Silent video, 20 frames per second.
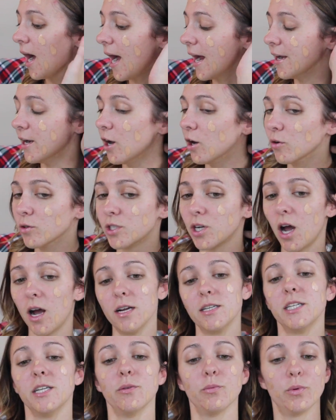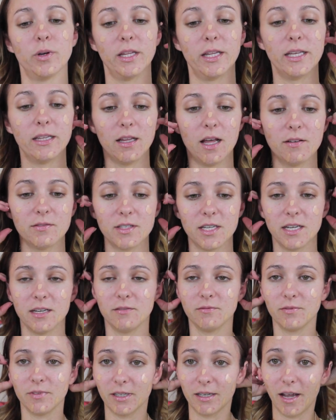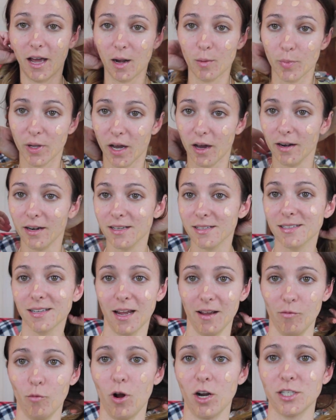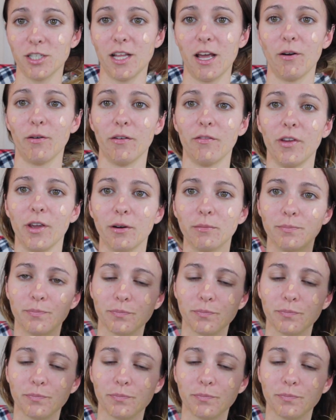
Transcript: I know Tati really loves it. You gotta be honest, I watched that review.